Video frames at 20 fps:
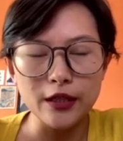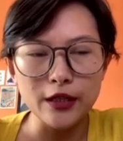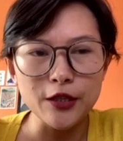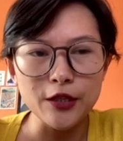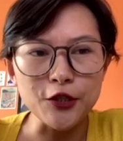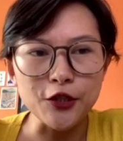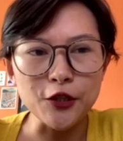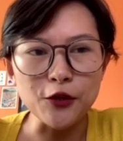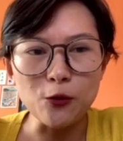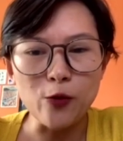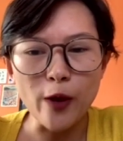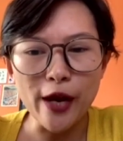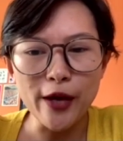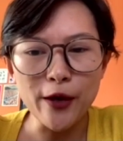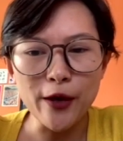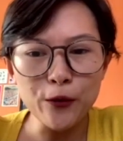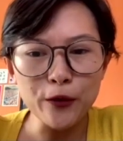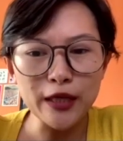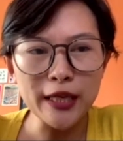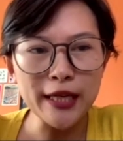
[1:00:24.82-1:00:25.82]
Sir, why
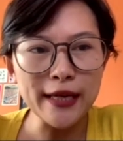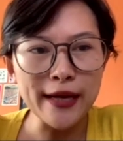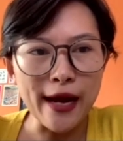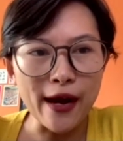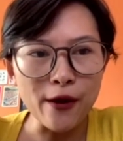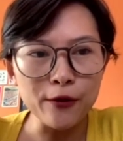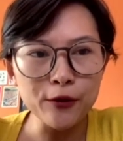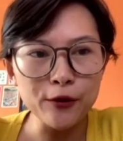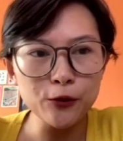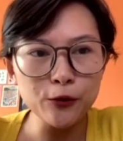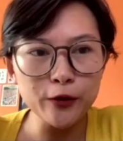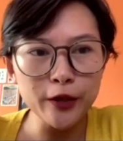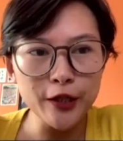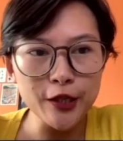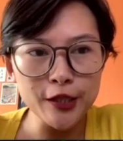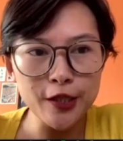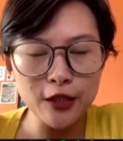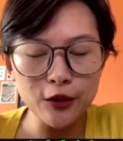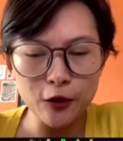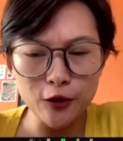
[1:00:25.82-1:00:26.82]
only now, 2 years
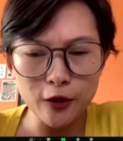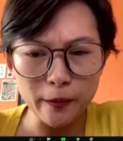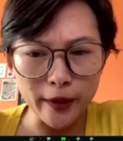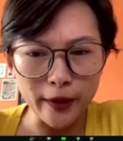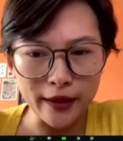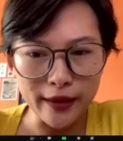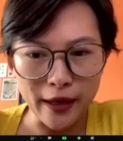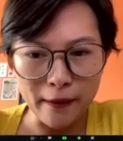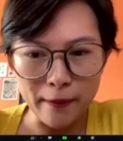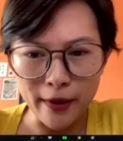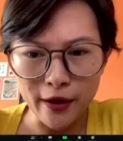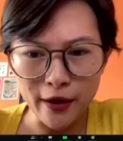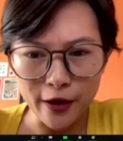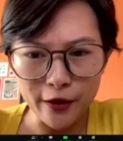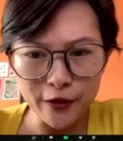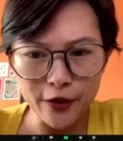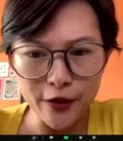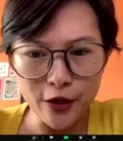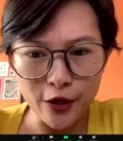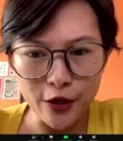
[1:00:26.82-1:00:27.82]
into the pandemic,
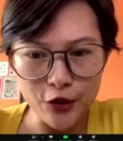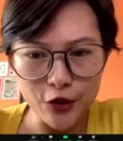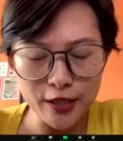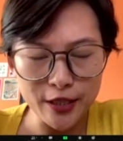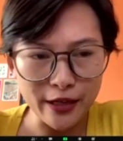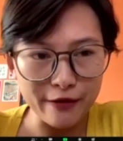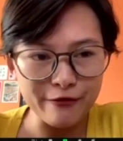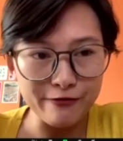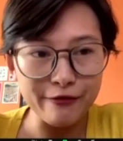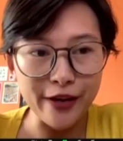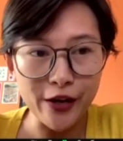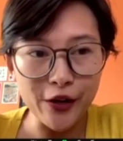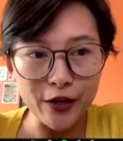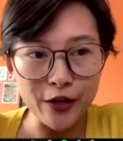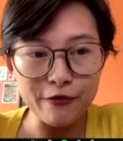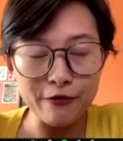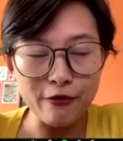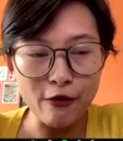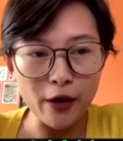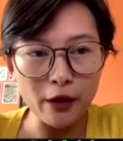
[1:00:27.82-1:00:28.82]
other countries have very
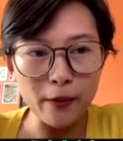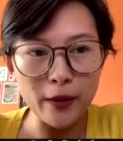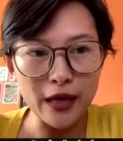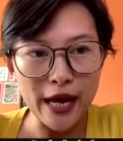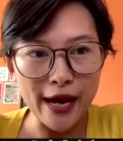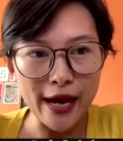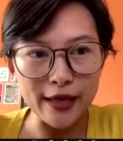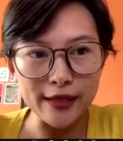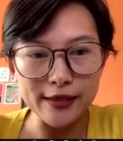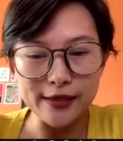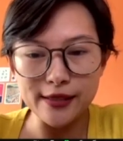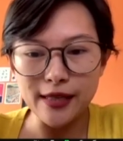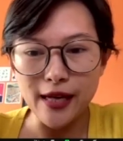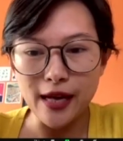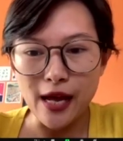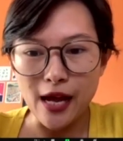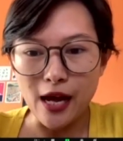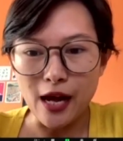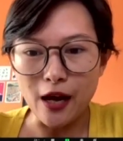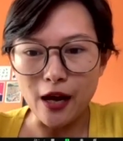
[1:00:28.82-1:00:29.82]
formalized,
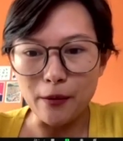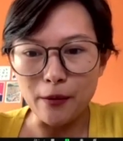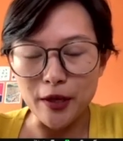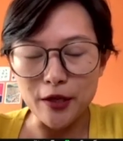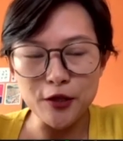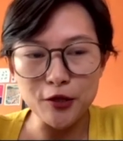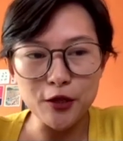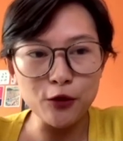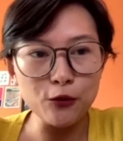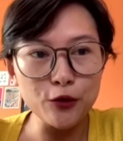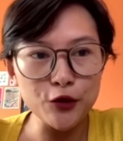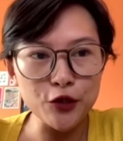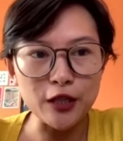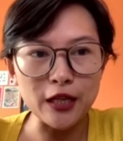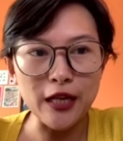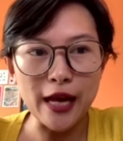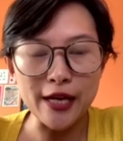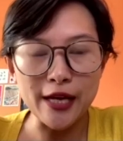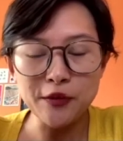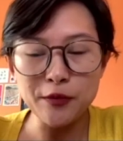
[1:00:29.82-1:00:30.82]

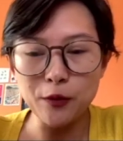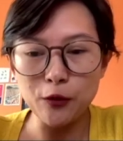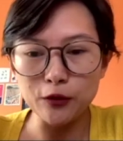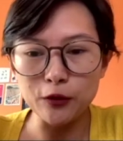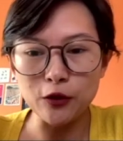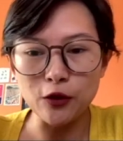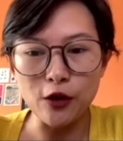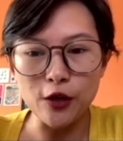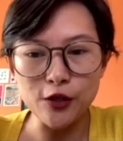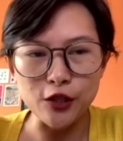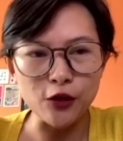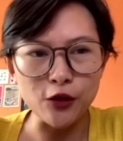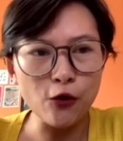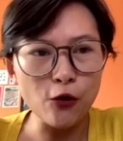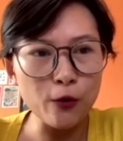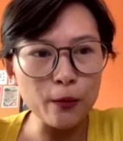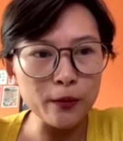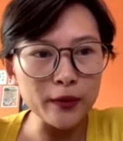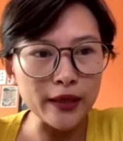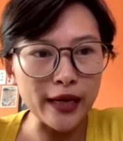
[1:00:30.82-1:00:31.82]
institutionalized protocols on
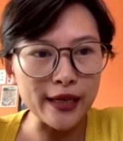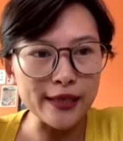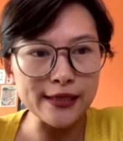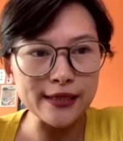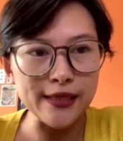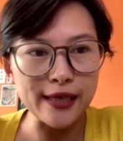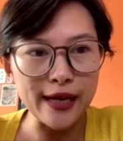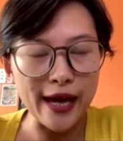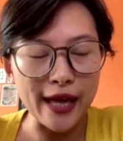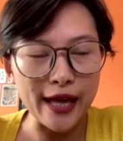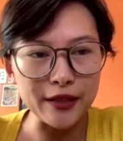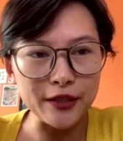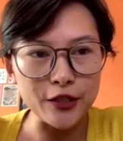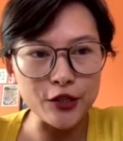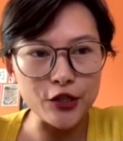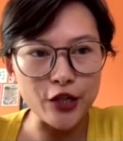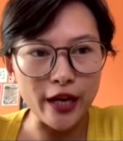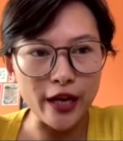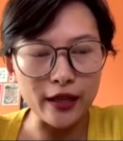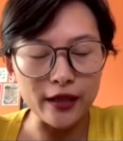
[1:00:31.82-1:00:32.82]
home testing,
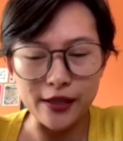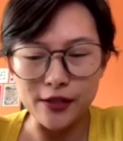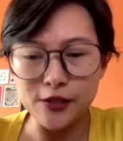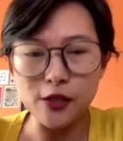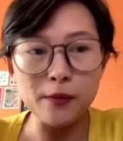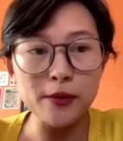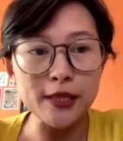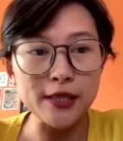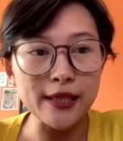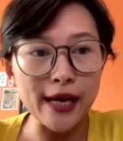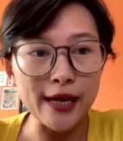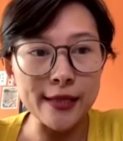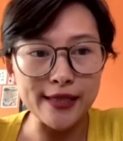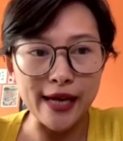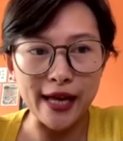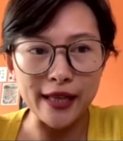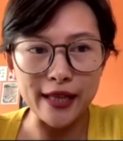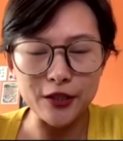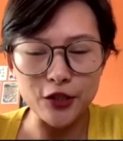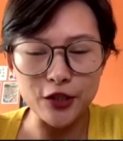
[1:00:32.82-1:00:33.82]
antigen, and subsidizing
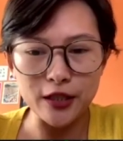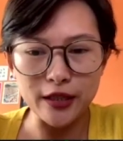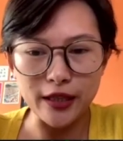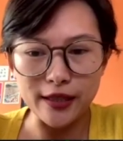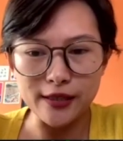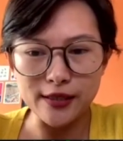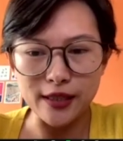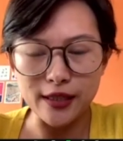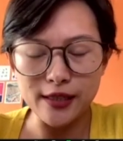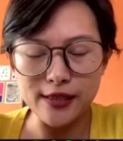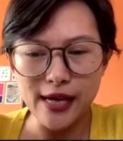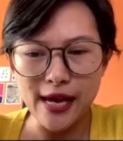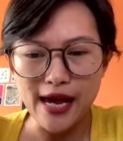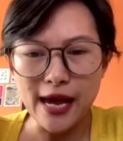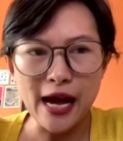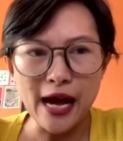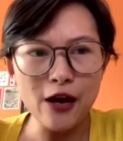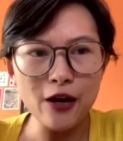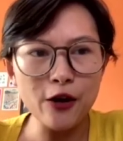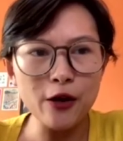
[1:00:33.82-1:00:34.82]
antigen test kits?
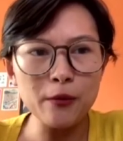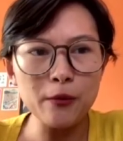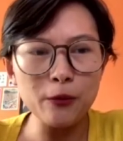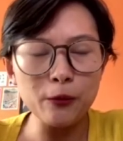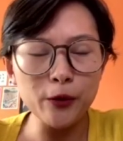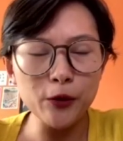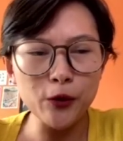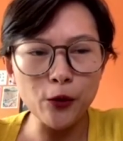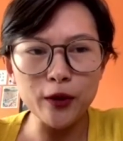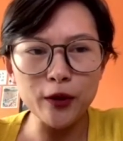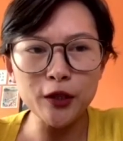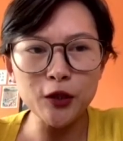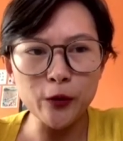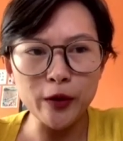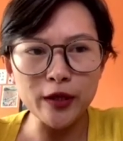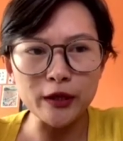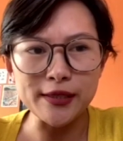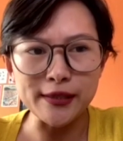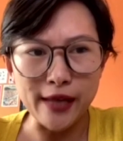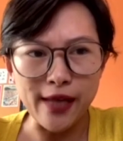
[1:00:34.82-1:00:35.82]
How come we're only doing
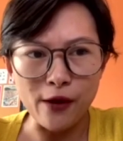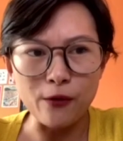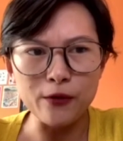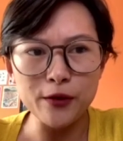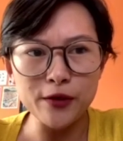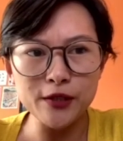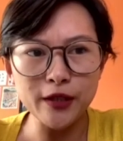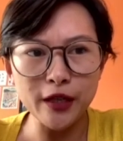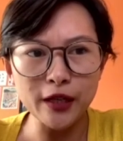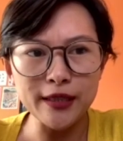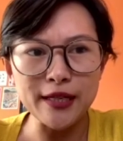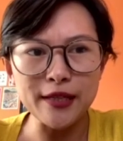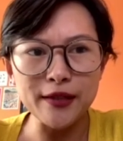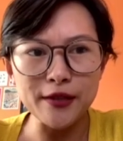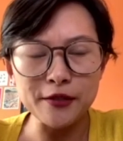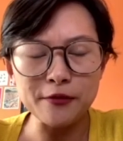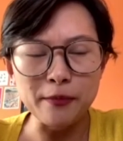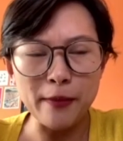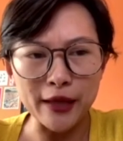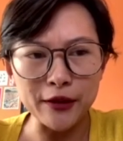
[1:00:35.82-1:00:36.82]
this now, studying
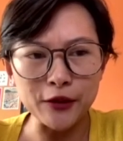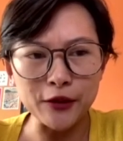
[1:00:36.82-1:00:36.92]
this matter?